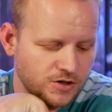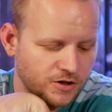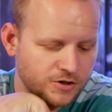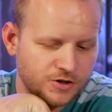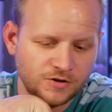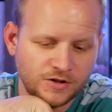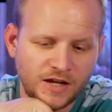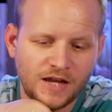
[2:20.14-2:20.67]
are
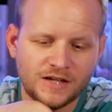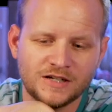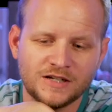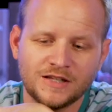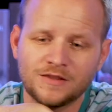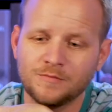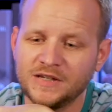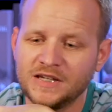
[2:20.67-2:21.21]
created
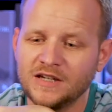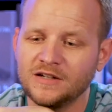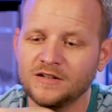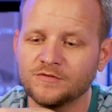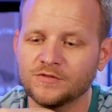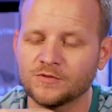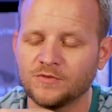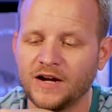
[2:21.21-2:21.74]
at the beginning
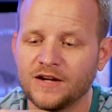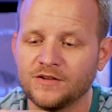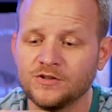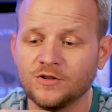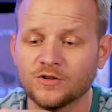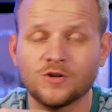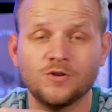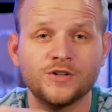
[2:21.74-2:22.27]
of the round.
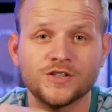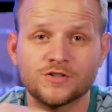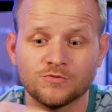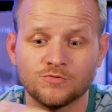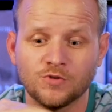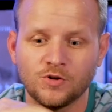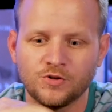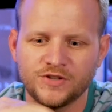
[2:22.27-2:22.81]
You're going to
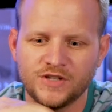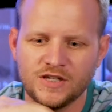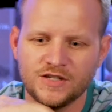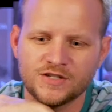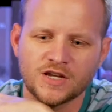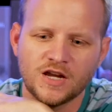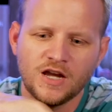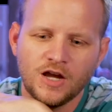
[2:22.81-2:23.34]
roll
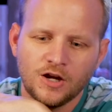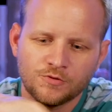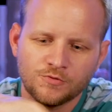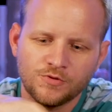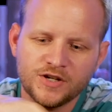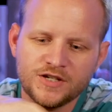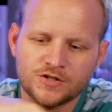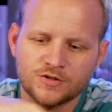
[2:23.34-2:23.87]
these
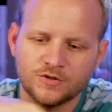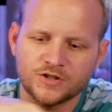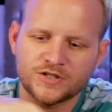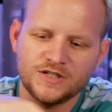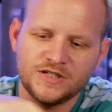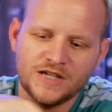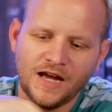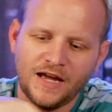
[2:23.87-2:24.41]
resource
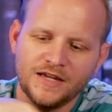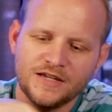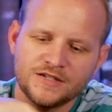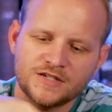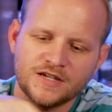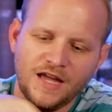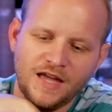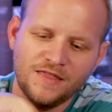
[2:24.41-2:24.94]

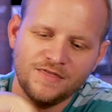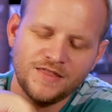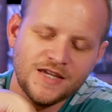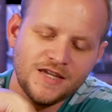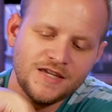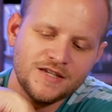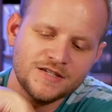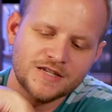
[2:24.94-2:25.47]
dice, and
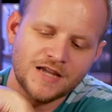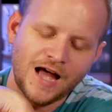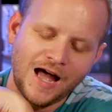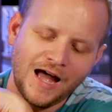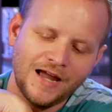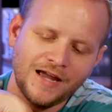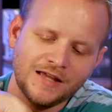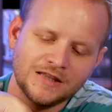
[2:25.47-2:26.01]
these
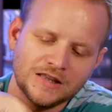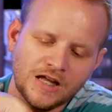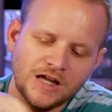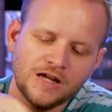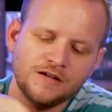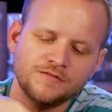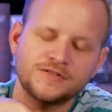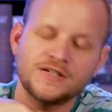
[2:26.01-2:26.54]
I
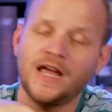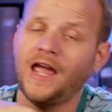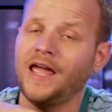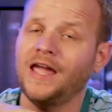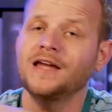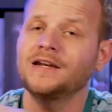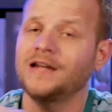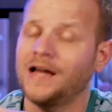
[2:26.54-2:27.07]
loved
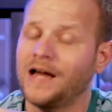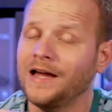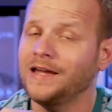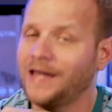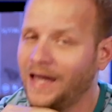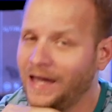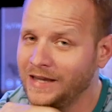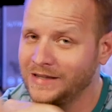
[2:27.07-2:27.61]
and I
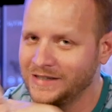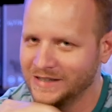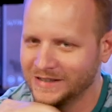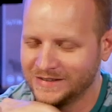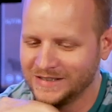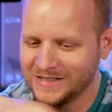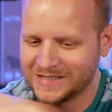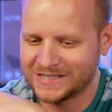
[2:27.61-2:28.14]

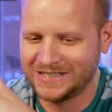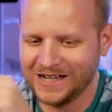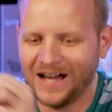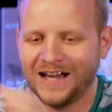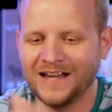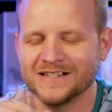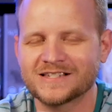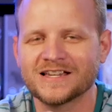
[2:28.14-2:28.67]
hated these
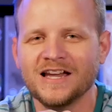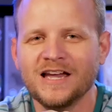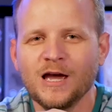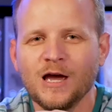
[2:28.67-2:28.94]
dice